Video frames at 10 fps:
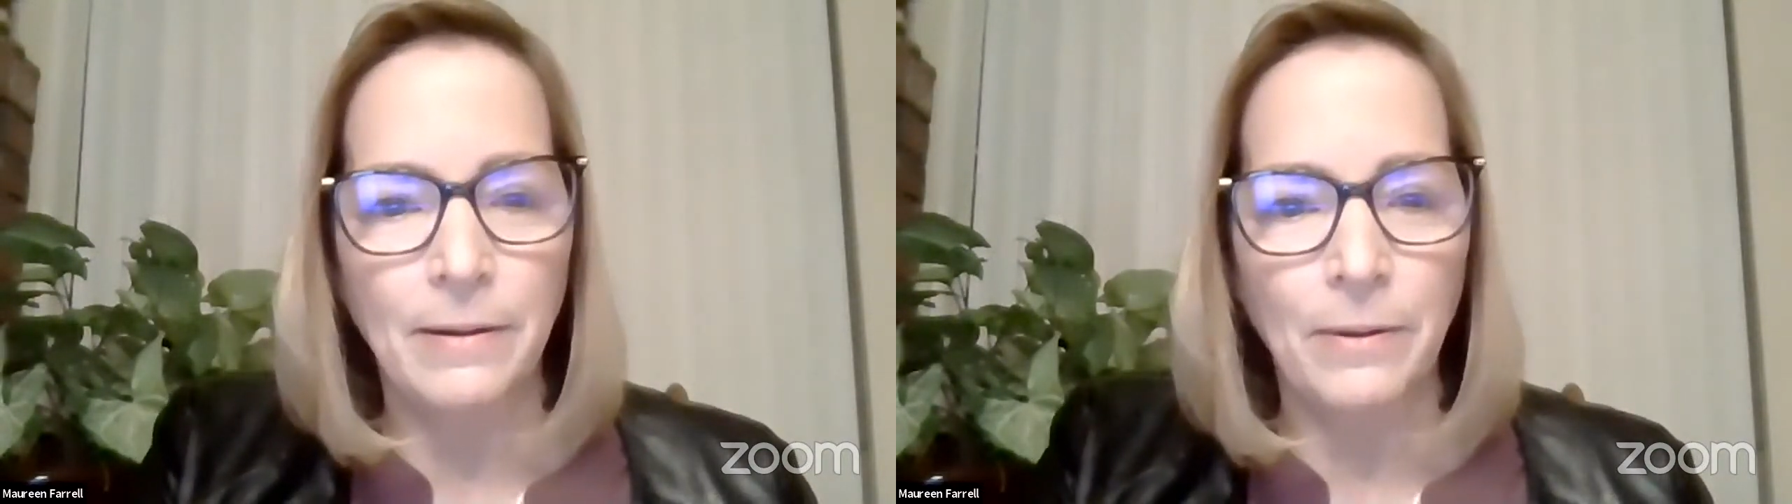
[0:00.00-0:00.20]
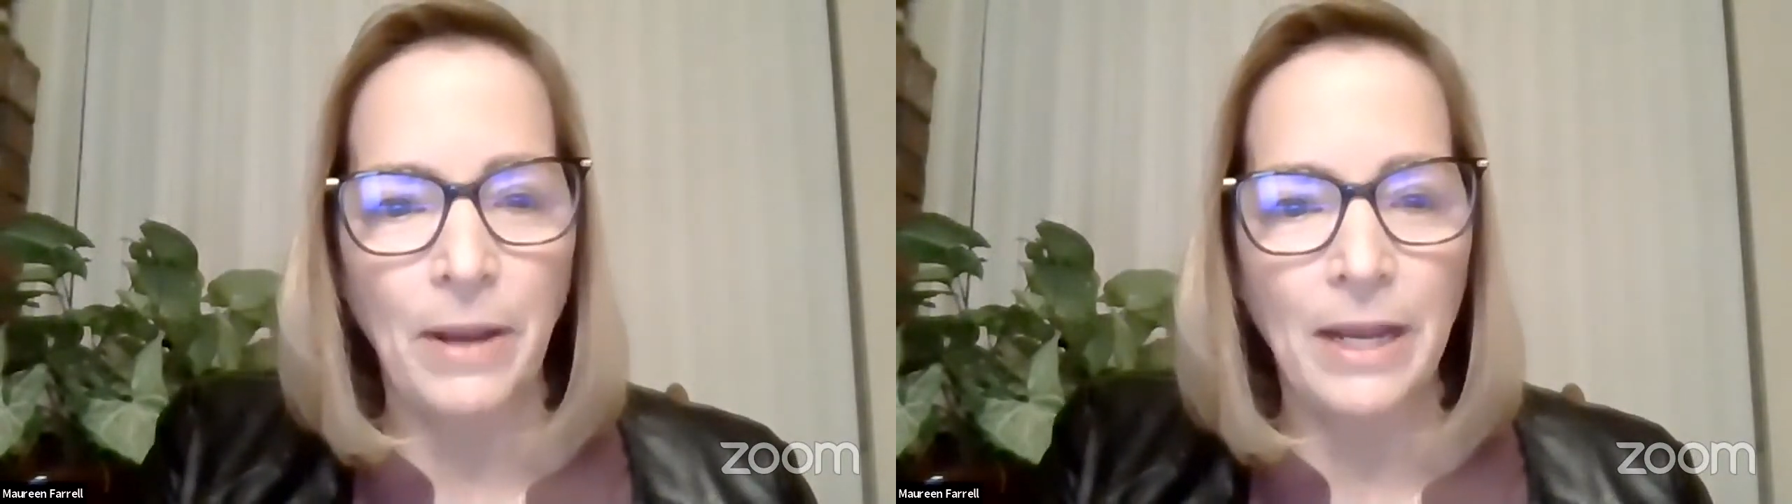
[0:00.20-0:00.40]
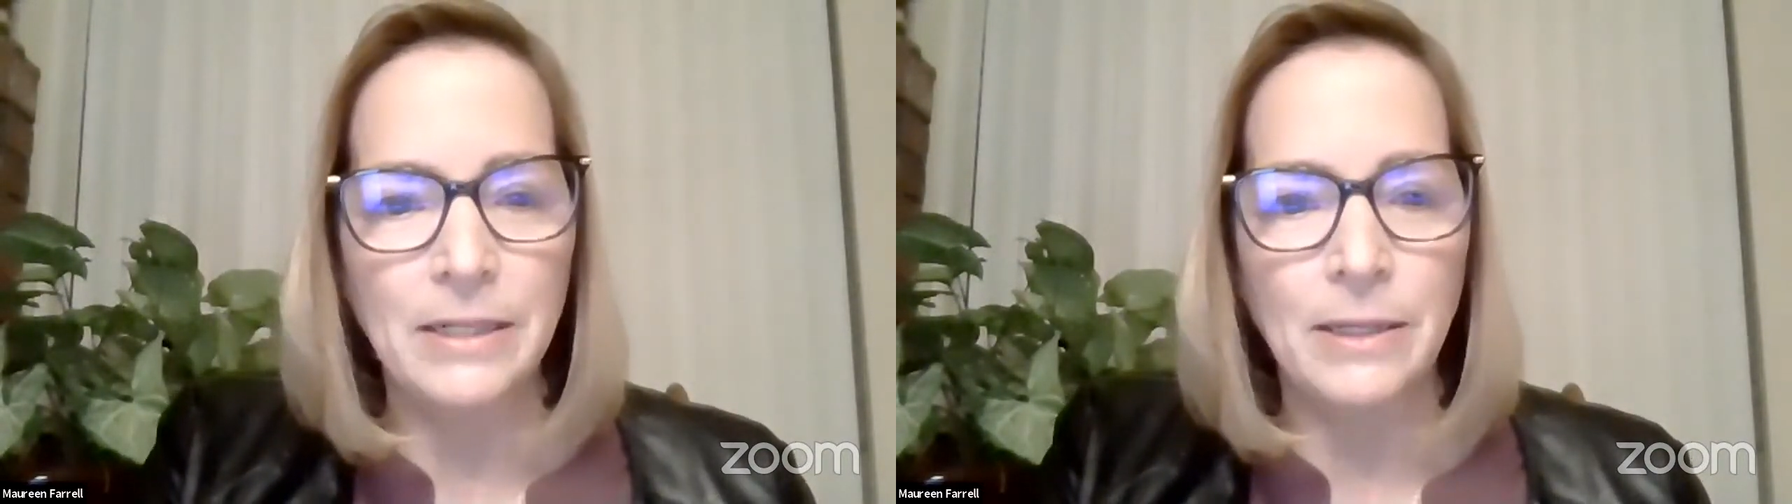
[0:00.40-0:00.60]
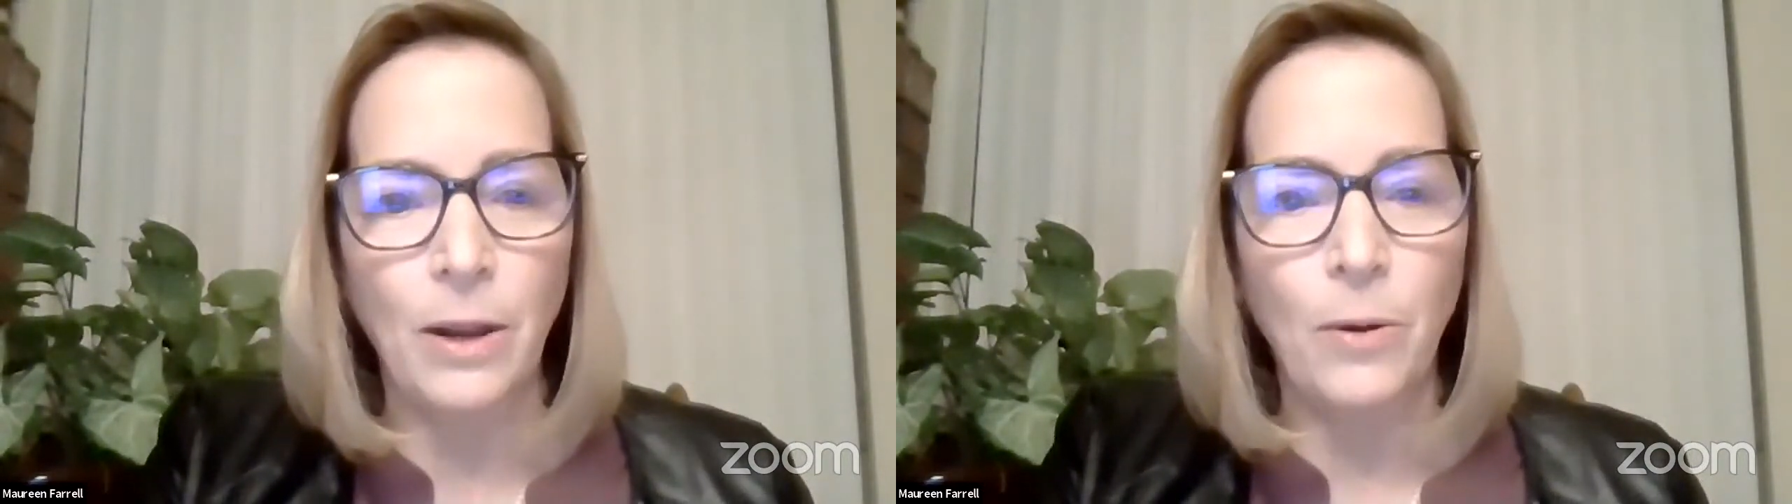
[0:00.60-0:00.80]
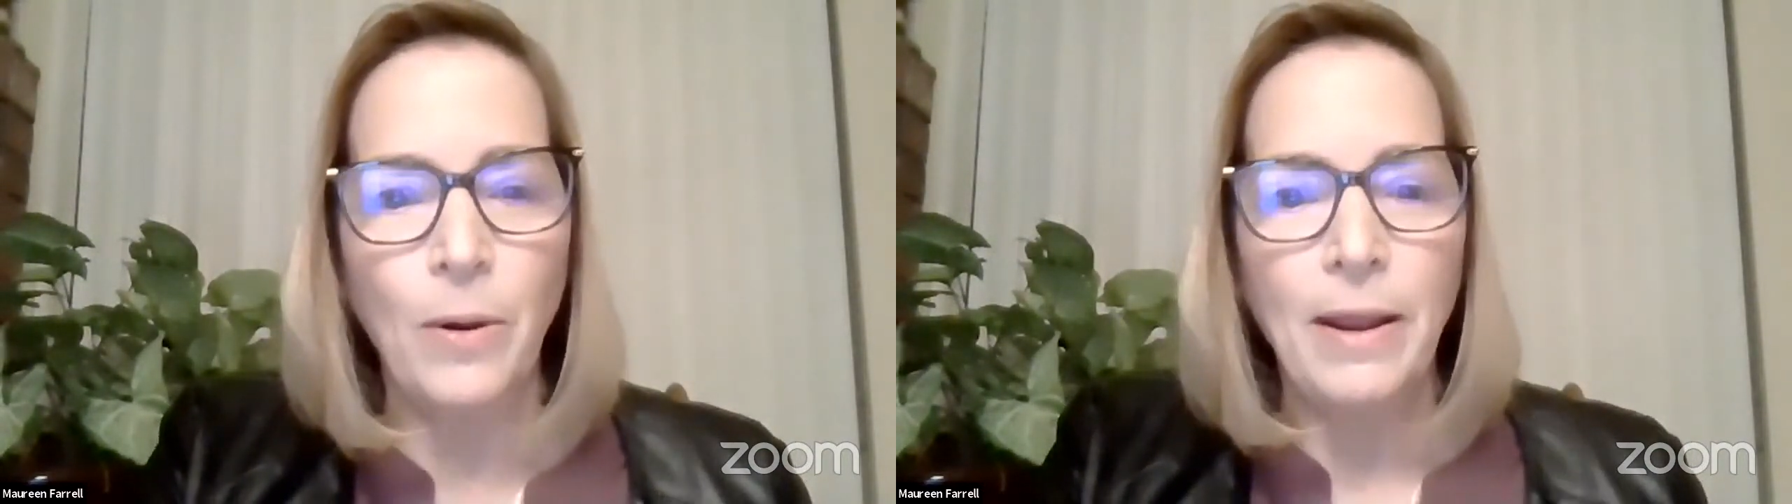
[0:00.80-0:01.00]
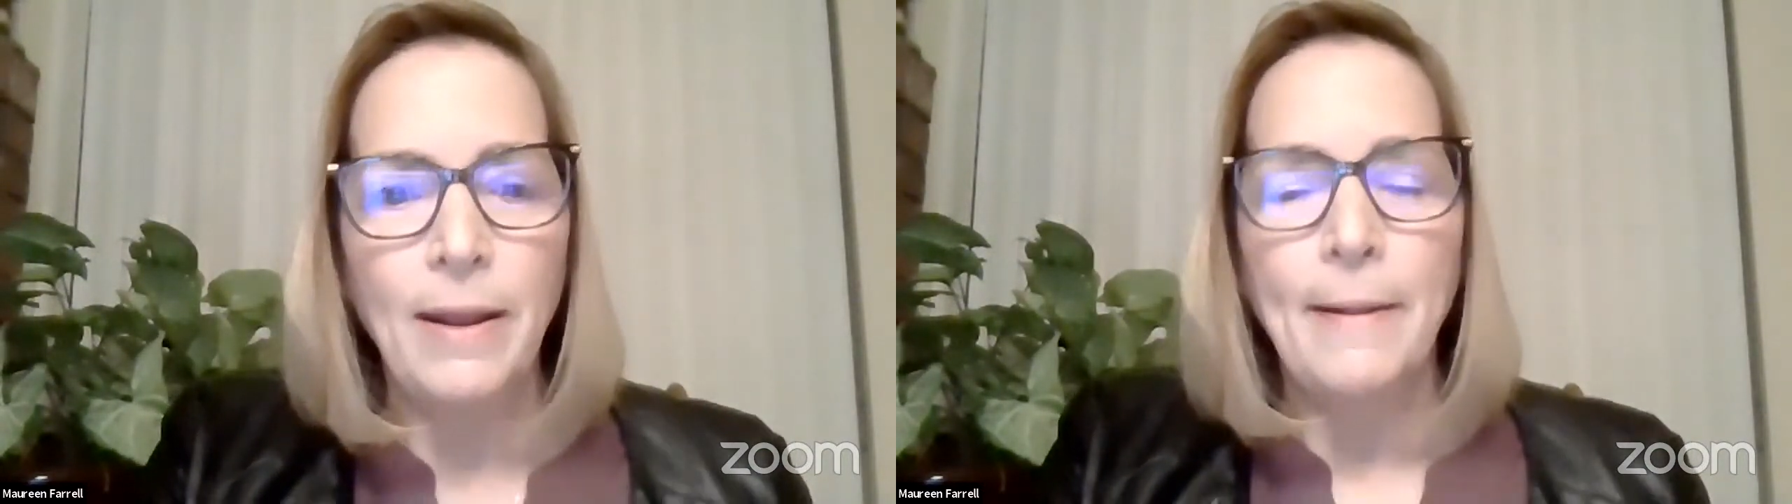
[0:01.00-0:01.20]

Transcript: Okay. So